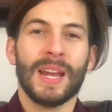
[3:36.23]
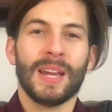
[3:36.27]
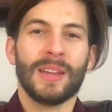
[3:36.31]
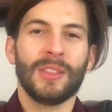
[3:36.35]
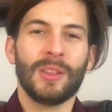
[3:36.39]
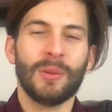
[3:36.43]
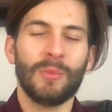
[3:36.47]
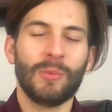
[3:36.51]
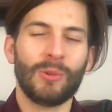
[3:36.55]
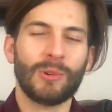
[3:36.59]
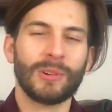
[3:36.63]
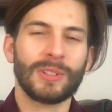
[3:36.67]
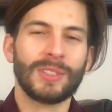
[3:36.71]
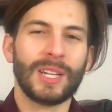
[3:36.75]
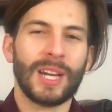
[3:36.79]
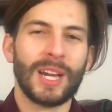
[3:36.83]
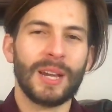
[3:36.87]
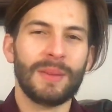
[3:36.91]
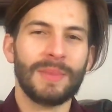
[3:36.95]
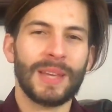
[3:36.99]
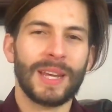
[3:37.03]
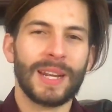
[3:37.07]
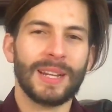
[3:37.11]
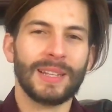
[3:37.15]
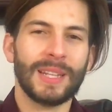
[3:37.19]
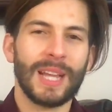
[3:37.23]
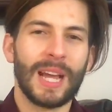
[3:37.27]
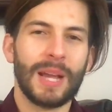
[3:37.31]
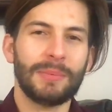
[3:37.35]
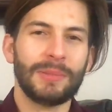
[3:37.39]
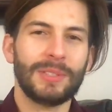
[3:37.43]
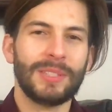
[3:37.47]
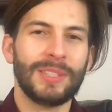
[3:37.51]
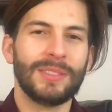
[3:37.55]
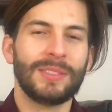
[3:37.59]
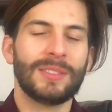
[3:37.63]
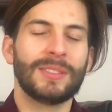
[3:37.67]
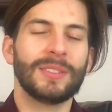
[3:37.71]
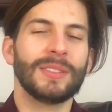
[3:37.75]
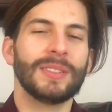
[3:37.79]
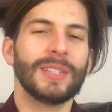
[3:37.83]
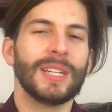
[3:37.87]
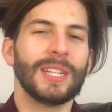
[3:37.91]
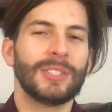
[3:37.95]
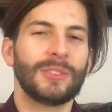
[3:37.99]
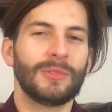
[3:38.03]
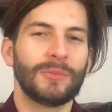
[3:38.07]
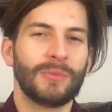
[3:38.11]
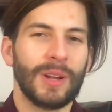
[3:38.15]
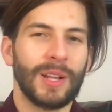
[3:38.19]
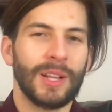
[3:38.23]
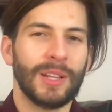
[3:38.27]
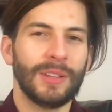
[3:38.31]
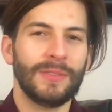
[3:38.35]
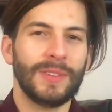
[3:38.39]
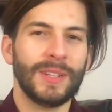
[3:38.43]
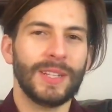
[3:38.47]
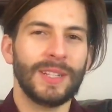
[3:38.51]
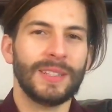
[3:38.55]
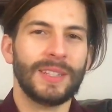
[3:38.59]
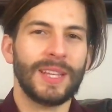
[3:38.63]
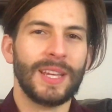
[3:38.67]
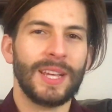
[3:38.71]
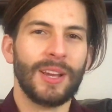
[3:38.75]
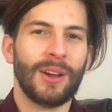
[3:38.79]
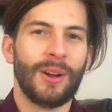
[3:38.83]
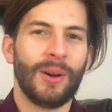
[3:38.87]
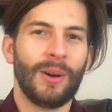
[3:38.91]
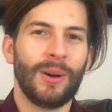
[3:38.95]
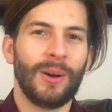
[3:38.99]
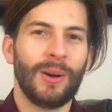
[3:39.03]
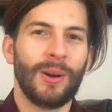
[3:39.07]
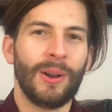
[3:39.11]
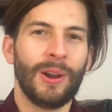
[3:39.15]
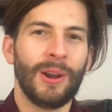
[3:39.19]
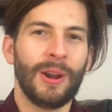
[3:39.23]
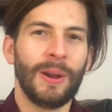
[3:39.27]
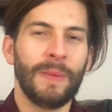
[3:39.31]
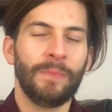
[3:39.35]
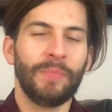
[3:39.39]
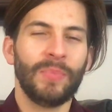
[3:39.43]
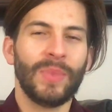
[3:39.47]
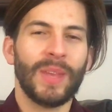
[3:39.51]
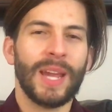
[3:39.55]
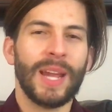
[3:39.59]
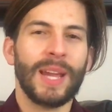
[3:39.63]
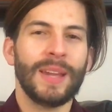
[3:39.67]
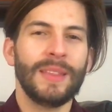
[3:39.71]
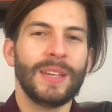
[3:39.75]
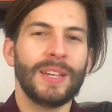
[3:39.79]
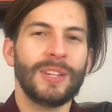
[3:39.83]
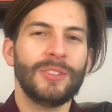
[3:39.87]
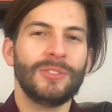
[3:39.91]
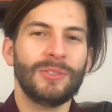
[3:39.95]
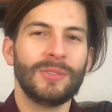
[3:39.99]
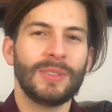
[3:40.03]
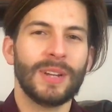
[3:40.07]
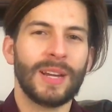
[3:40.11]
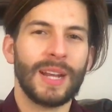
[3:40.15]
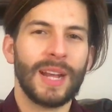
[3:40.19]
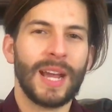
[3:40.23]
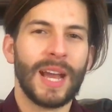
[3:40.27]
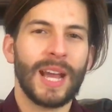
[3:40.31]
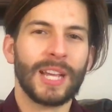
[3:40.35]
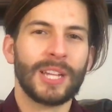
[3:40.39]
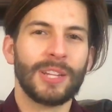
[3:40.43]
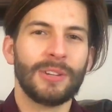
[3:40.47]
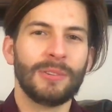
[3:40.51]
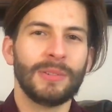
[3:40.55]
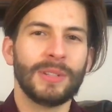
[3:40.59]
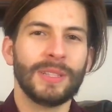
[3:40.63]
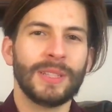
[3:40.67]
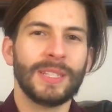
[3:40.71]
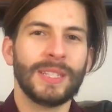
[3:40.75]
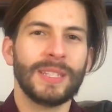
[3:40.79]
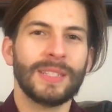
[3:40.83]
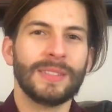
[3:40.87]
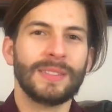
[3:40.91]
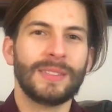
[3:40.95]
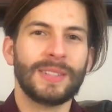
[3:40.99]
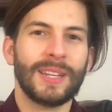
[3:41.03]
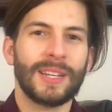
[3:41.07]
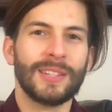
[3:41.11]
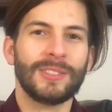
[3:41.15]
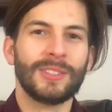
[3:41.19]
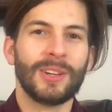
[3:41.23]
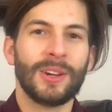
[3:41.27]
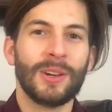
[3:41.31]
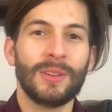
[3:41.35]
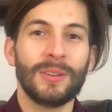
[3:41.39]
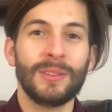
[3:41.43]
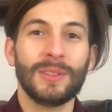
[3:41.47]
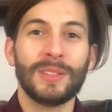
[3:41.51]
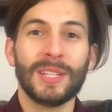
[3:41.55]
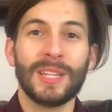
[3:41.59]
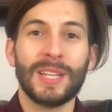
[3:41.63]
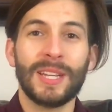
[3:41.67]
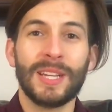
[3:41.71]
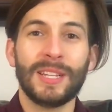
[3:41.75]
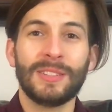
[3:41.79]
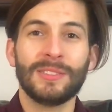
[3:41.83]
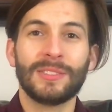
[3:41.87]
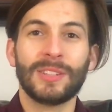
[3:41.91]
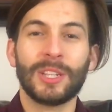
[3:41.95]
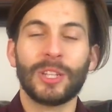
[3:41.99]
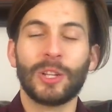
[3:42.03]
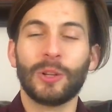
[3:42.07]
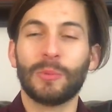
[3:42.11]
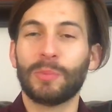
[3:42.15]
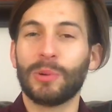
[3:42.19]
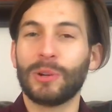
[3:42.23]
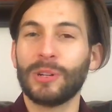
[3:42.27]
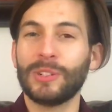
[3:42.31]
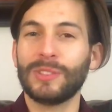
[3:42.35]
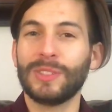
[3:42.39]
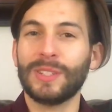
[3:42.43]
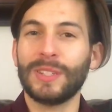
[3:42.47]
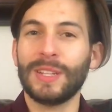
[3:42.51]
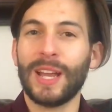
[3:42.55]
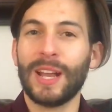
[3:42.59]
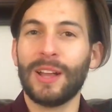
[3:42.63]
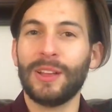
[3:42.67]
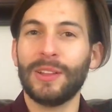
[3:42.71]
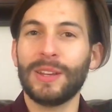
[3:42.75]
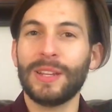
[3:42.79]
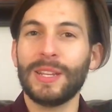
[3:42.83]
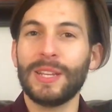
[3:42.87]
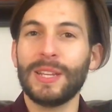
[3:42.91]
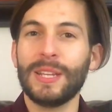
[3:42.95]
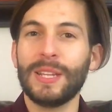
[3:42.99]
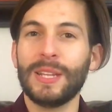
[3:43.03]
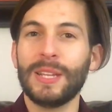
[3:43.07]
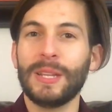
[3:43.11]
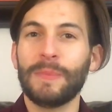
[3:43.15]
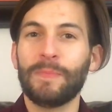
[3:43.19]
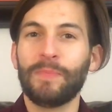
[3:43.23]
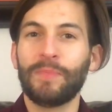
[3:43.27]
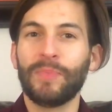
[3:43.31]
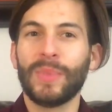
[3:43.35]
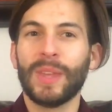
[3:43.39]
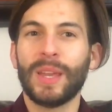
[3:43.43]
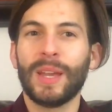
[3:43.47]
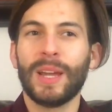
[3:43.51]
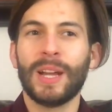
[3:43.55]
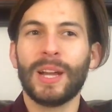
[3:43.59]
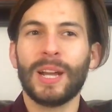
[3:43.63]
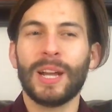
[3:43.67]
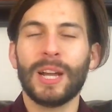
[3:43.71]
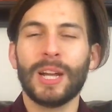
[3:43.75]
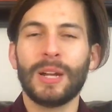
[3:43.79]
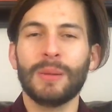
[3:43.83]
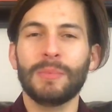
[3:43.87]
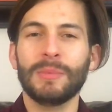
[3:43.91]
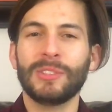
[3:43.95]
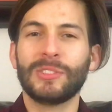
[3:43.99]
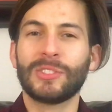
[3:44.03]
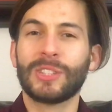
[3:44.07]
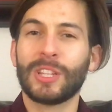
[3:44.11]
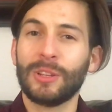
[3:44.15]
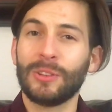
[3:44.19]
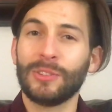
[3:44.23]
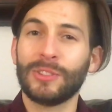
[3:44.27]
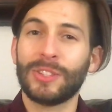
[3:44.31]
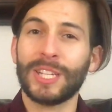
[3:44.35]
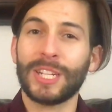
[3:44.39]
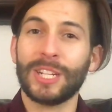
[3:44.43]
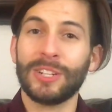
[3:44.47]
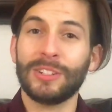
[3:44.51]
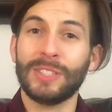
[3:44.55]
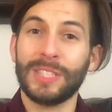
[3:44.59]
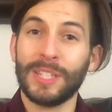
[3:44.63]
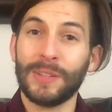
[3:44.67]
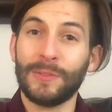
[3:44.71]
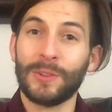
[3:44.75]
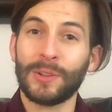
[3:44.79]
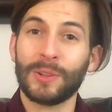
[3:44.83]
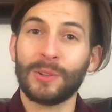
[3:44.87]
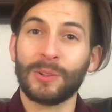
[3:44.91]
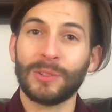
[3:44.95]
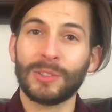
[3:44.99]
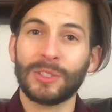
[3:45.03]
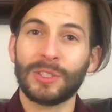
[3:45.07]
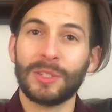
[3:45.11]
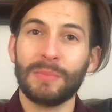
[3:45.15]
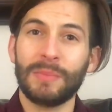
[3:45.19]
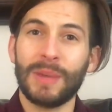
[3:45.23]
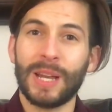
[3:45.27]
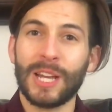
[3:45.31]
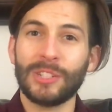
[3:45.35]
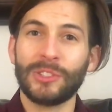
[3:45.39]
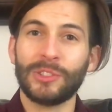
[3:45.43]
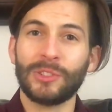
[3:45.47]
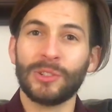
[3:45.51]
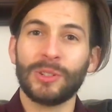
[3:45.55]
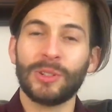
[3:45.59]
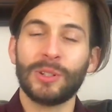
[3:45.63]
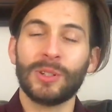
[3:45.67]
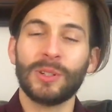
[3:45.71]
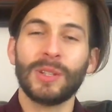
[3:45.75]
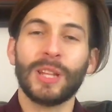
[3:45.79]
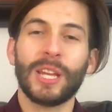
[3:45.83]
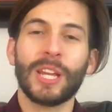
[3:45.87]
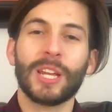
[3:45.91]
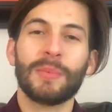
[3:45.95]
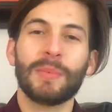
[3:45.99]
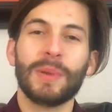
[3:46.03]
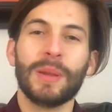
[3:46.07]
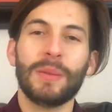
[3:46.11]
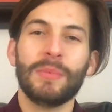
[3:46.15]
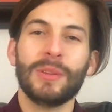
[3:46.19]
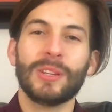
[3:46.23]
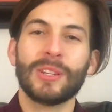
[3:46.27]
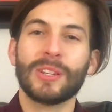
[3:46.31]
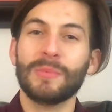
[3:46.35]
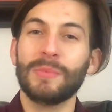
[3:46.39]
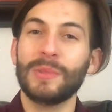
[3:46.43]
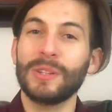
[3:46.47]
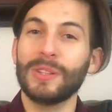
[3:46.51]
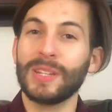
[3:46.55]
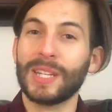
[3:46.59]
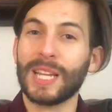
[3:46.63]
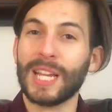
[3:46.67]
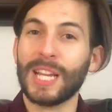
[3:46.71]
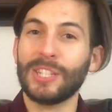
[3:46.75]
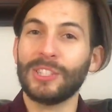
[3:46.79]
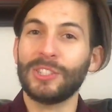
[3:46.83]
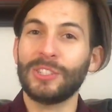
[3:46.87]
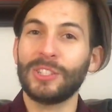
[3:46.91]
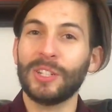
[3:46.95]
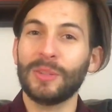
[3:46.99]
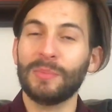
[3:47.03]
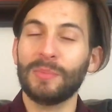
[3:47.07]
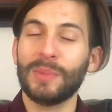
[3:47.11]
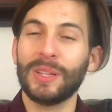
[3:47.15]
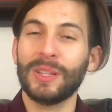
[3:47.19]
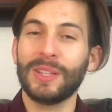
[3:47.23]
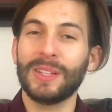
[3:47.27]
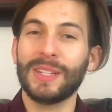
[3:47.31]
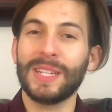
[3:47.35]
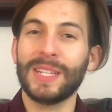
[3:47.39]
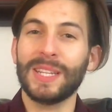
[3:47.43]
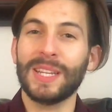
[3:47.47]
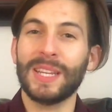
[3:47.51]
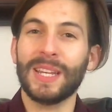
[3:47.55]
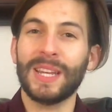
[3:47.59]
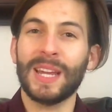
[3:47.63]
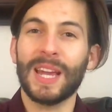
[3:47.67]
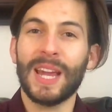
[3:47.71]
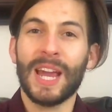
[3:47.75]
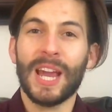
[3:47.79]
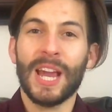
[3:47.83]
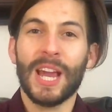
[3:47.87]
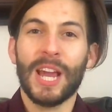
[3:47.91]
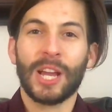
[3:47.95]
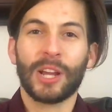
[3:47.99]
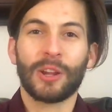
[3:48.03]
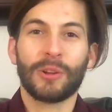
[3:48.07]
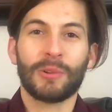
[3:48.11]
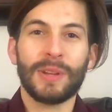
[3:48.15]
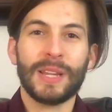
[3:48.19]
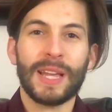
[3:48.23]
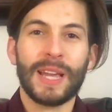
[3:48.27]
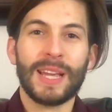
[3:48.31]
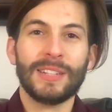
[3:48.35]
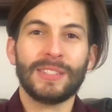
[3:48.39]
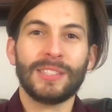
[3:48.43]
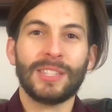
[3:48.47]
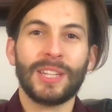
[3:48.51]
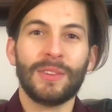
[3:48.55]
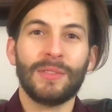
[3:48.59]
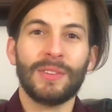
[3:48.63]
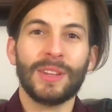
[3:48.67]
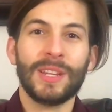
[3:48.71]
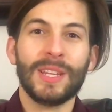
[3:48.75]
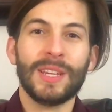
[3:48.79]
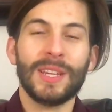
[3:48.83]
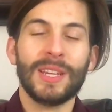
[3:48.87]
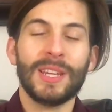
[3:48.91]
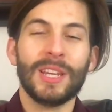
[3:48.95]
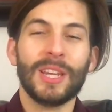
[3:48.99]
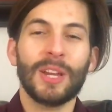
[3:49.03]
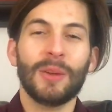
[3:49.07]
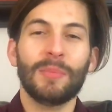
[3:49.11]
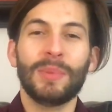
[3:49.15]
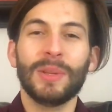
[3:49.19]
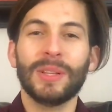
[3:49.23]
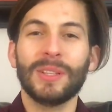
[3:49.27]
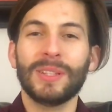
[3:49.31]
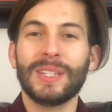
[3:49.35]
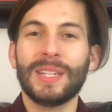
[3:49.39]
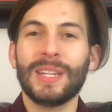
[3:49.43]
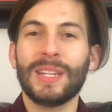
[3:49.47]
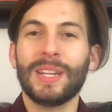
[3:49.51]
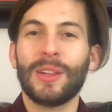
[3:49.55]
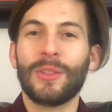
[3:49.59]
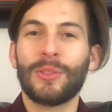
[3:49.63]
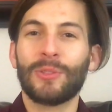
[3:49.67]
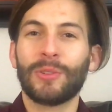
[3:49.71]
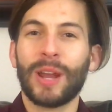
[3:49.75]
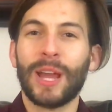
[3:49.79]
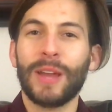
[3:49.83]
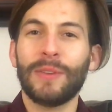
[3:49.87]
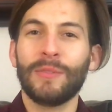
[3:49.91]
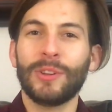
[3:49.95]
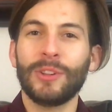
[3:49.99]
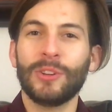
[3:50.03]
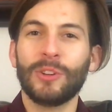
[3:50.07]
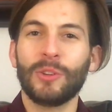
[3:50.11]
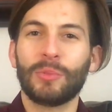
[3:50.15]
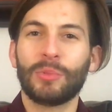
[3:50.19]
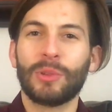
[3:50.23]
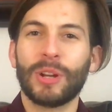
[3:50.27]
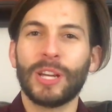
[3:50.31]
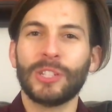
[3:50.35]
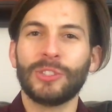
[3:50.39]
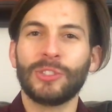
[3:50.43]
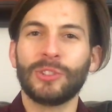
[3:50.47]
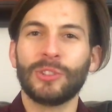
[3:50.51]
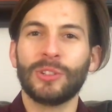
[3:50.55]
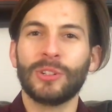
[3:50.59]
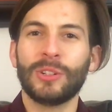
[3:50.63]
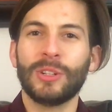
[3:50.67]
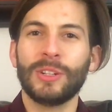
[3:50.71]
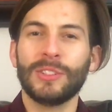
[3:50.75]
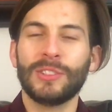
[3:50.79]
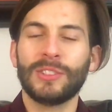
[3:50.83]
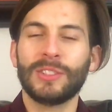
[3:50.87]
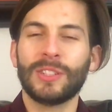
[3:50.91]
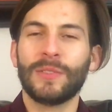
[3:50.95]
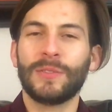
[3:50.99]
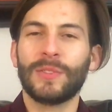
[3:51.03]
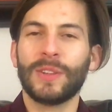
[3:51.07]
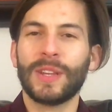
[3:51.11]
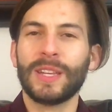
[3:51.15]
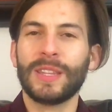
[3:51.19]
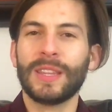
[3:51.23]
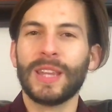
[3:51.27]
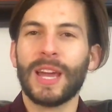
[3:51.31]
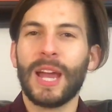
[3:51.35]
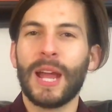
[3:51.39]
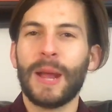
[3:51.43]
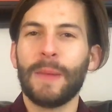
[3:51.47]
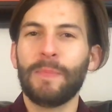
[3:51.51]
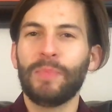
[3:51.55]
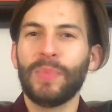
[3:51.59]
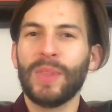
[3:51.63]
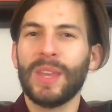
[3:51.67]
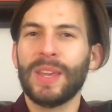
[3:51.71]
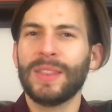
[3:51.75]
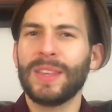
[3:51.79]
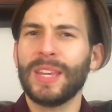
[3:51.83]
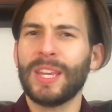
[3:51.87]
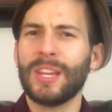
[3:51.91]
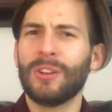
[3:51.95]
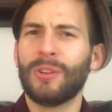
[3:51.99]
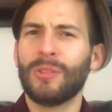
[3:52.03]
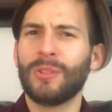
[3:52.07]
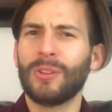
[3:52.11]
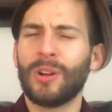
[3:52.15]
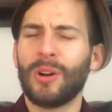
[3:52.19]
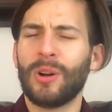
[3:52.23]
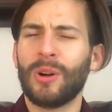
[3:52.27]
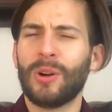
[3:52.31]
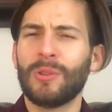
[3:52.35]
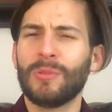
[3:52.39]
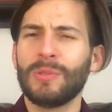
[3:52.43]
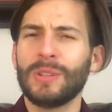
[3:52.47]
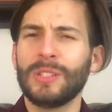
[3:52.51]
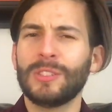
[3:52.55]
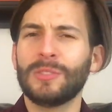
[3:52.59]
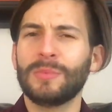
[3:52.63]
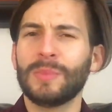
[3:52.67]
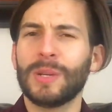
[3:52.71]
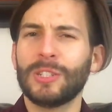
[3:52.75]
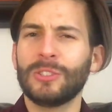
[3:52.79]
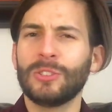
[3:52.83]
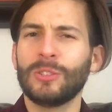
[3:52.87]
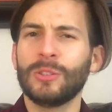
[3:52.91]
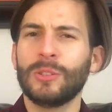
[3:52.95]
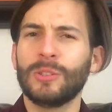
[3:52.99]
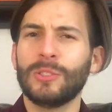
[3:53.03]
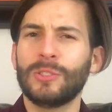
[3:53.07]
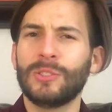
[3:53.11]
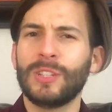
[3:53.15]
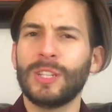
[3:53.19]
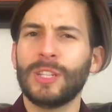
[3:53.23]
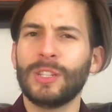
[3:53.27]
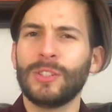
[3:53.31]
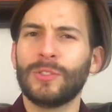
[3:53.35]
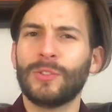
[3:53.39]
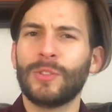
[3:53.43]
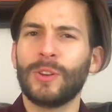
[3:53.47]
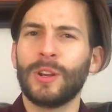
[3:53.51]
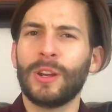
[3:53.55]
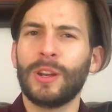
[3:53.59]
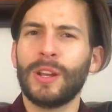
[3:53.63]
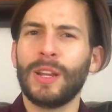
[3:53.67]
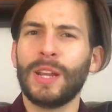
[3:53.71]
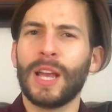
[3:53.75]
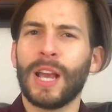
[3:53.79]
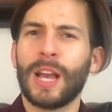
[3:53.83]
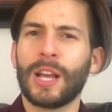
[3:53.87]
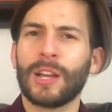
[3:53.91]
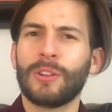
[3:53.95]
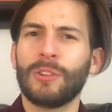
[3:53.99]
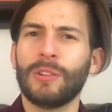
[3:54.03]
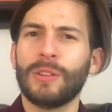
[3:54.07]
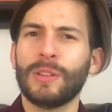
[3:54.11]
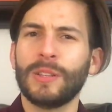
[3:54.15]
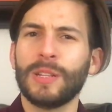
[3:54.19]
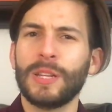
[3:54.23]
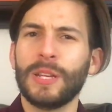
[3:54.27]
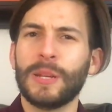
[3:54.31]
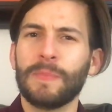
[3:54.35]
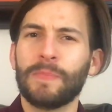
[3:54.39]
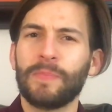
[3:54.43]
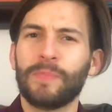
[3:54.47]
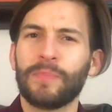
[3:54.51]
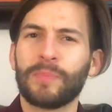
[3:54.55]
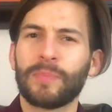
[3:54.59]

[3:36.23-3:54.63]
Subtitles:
The more time that elapses, the less relevant they are, and they do not accurately assess other things like your personality, skills that are difficult to measure, like maybe communication ability, creativity, ability to thrive under pressure, and stuff like that. They don't always measure those things very accurately.